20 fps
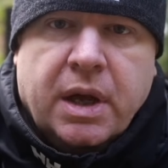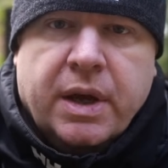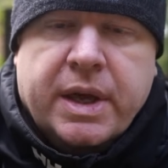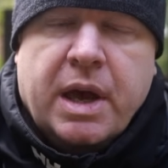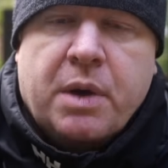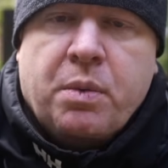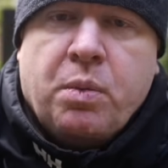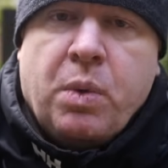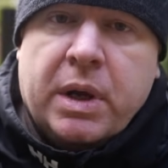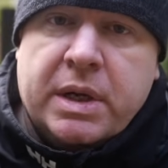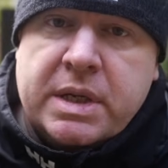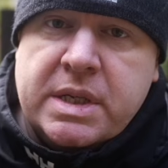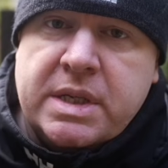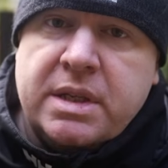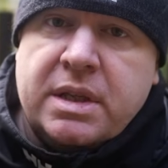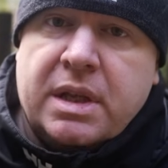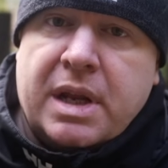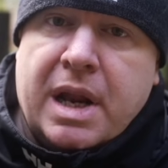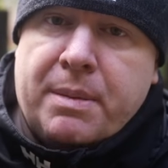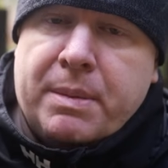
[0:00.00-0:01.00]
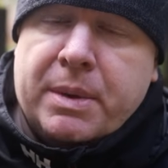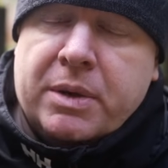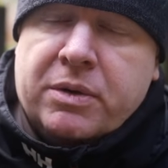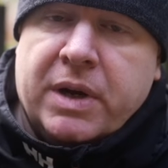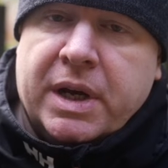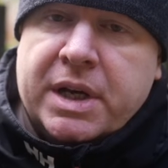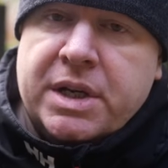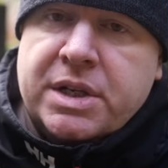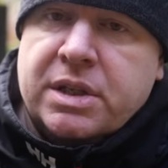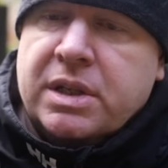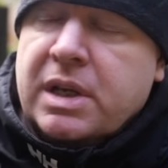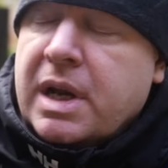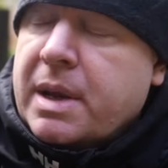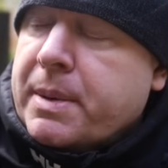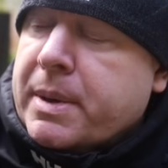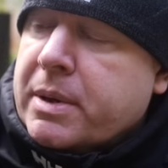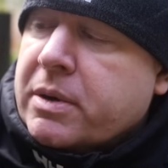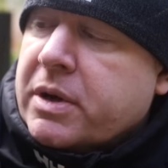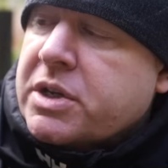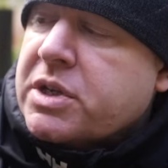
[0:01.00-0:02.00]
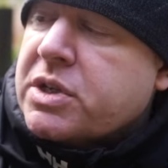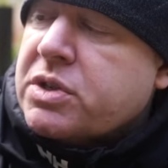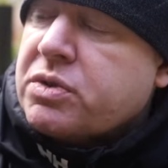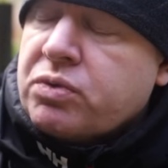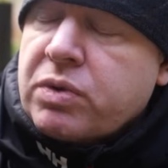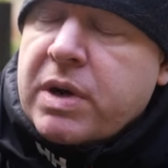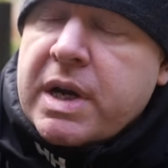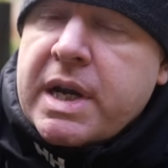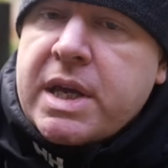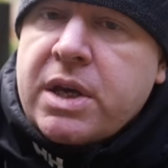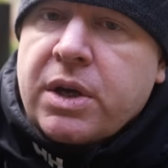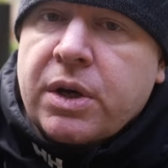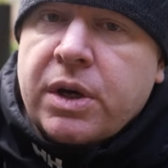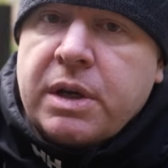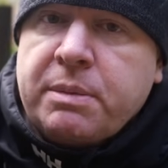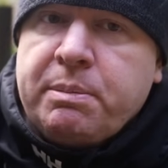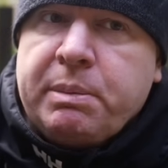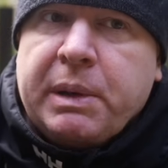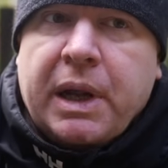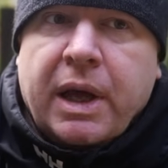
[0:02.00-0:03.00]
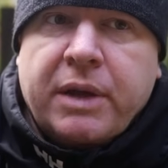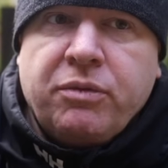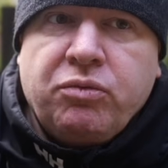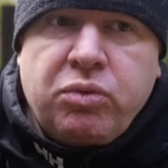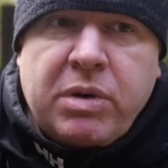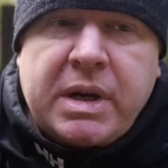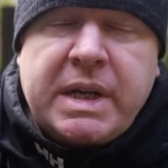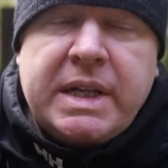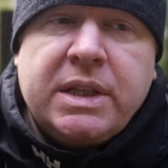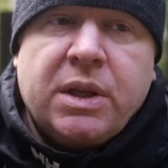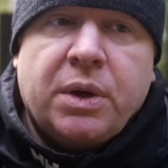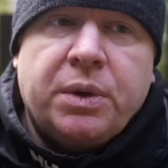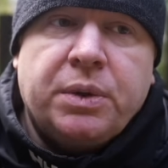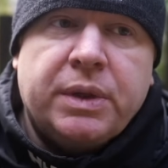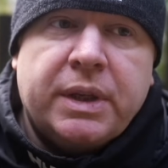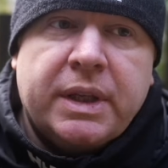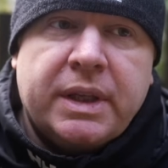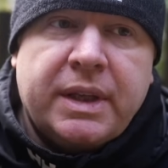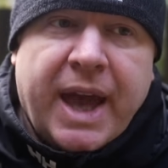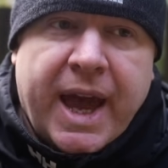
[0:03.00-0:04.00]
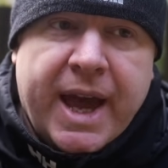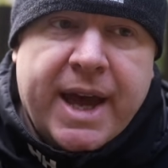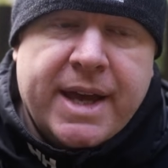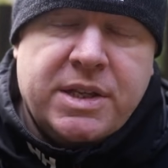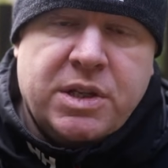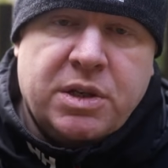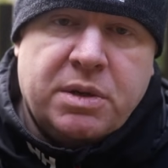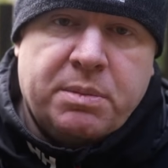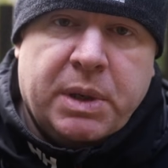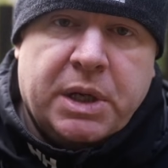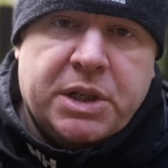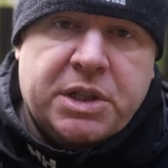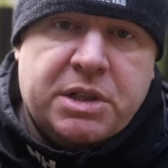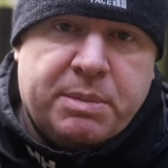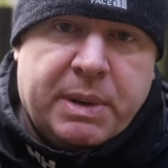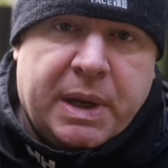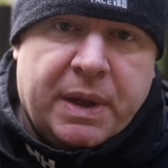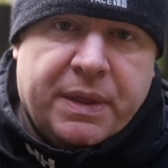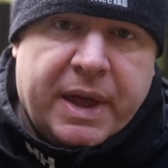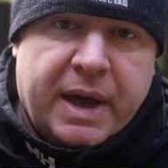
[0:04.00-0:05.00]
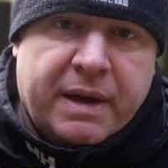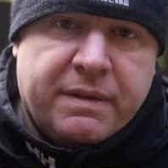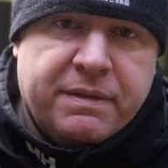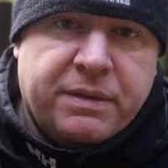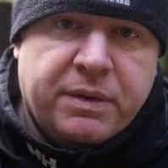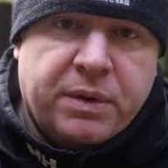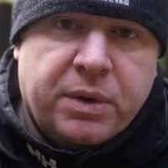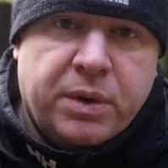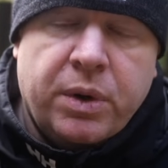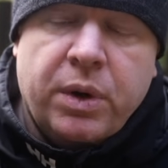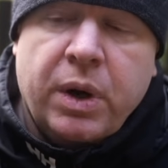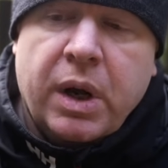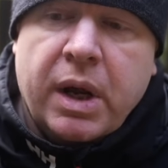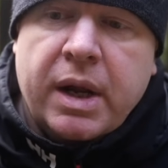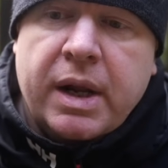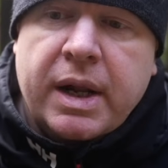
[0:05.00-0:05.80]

Okay, one is the dynamic range. The dynamic range is really good, but I really don't care too much about that for